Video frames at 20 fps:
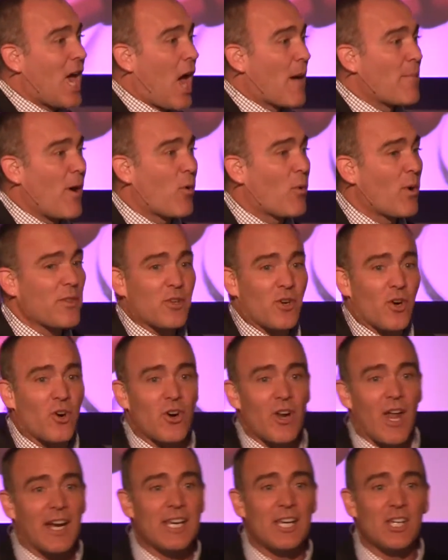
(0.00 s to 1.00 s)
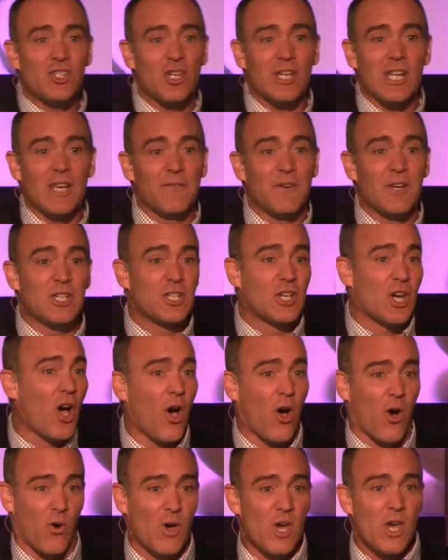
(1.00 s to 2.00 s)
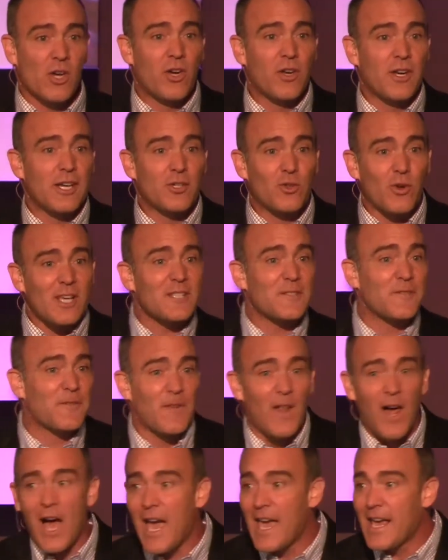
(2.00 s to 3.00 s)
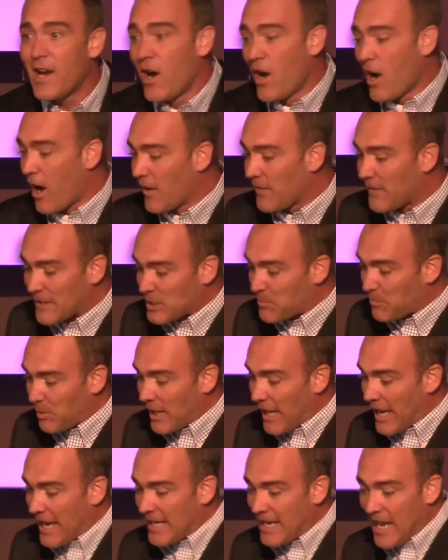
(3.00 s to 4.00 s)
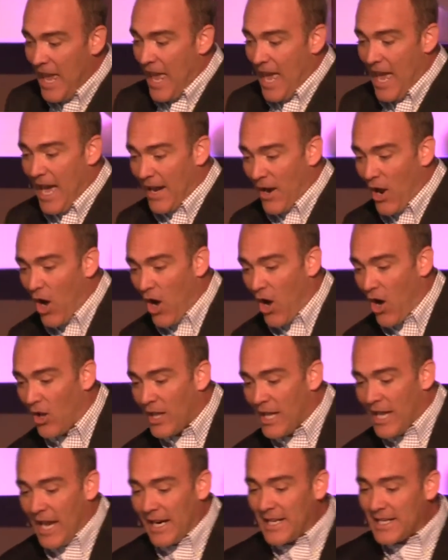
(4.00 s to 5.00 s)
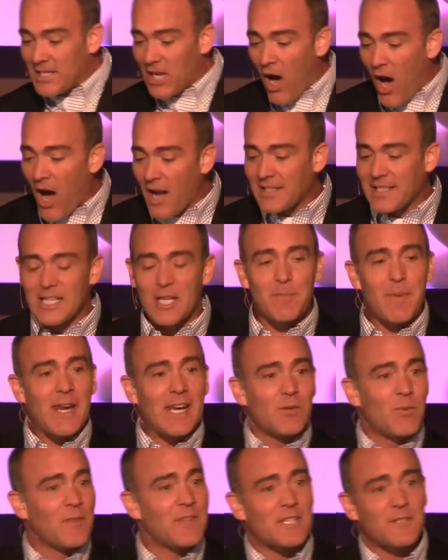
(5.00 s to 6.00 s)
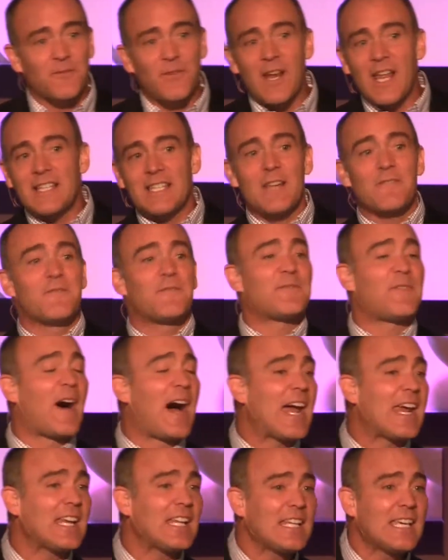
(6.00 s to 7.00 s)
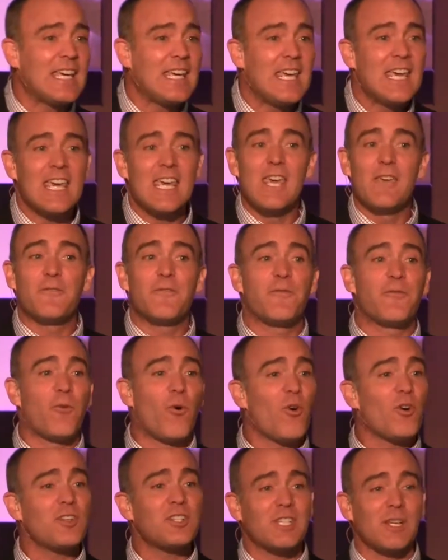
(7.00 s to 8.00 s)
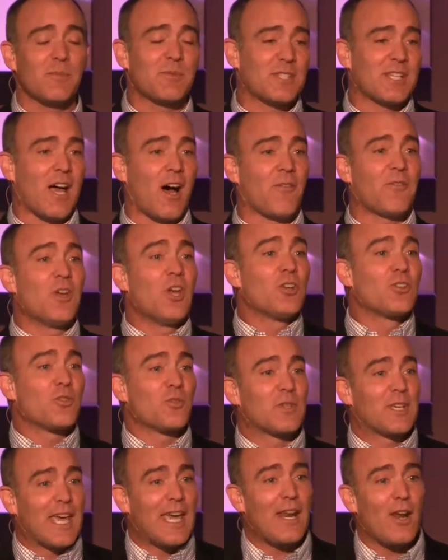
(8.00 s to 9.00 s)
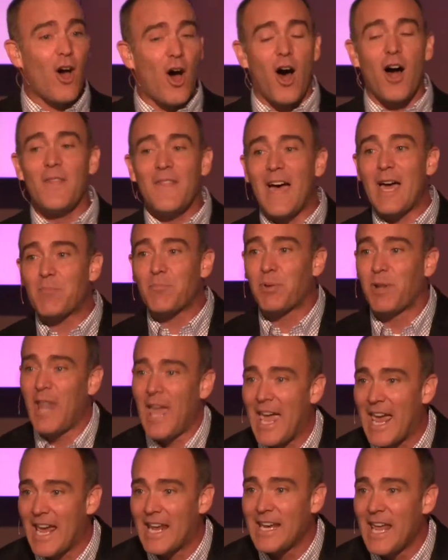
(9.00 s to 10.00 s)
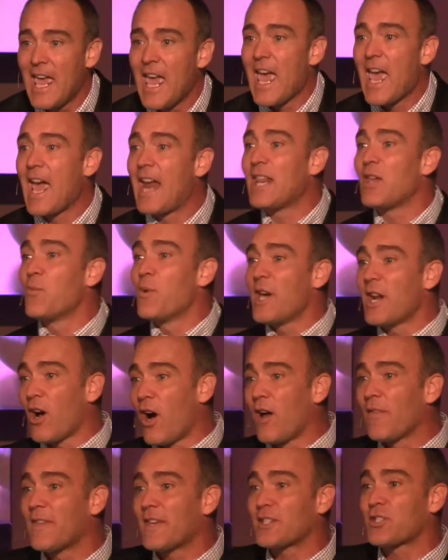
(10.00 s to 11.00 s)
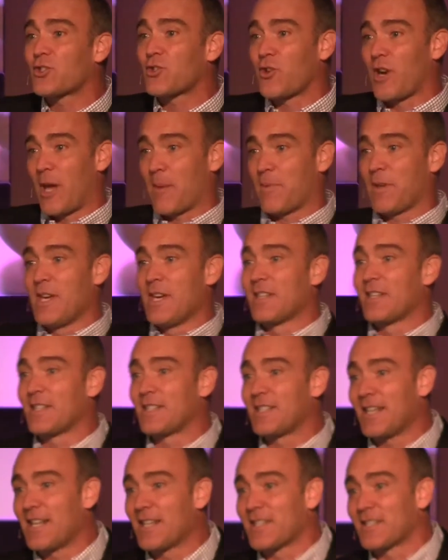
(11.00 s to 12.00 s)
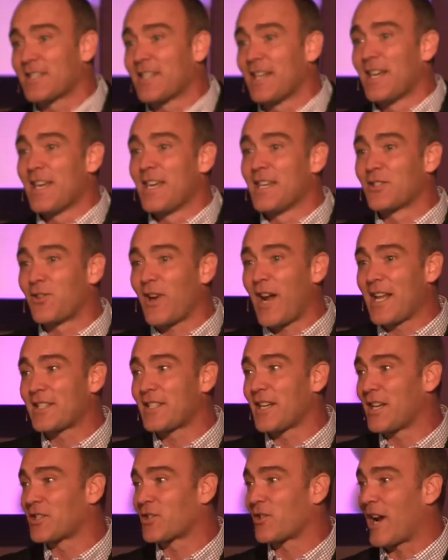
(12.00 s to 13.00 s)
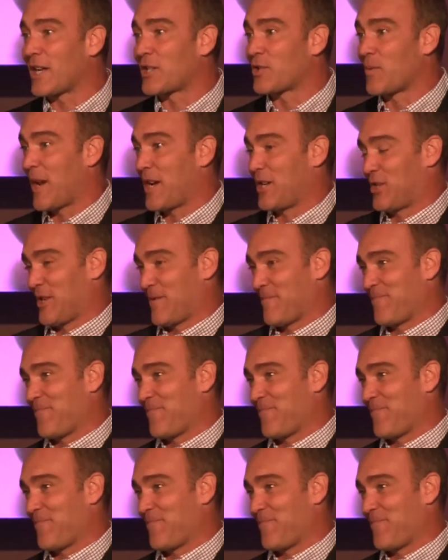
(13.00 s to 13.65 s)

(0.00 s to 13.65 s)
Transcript: about whether or not he should even go. Could he trust flying on this plane at all? And he talked and debated with his friends, and finally he forced himself to get on that plane, and he went on this trip to see his, his grandson's graduation.